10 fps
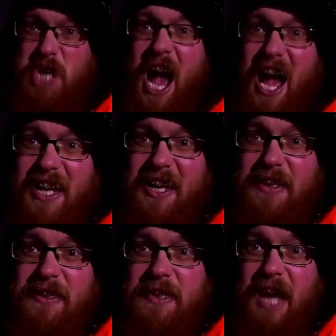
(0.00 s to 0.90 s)
high
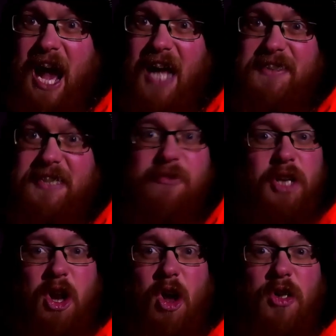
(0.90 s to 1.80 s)
at 7
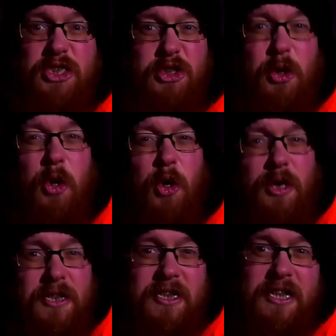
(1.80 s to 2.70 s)
o'clock. So
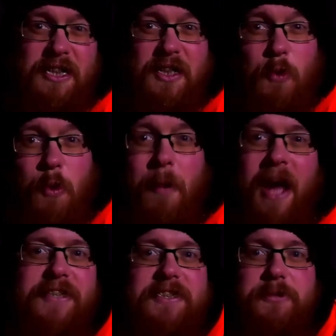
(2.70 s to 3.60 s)
we
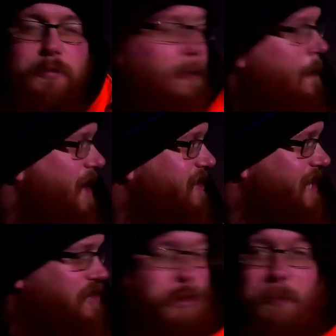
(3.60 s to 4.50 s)
might
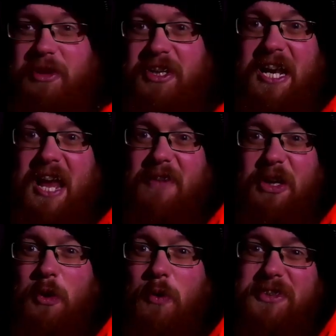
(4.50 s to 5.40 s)
get something. You never
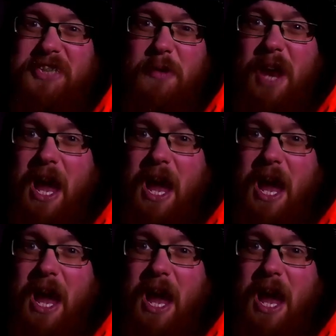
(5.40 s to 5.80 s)
know. We'll see what